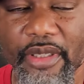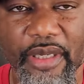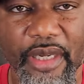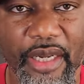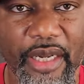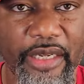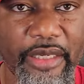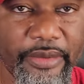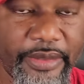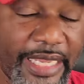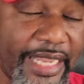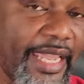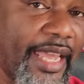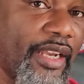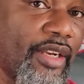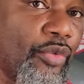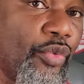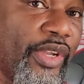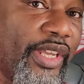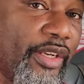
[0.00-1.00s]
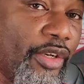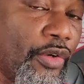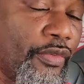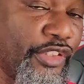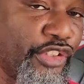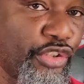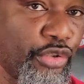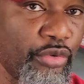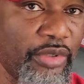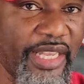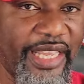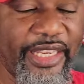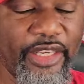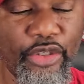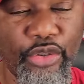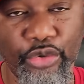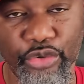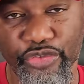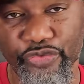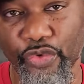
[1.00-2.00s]
Uh, they got to win over Tulane,
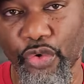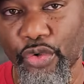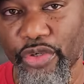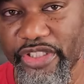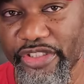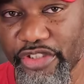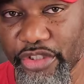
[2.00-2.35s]
who's four and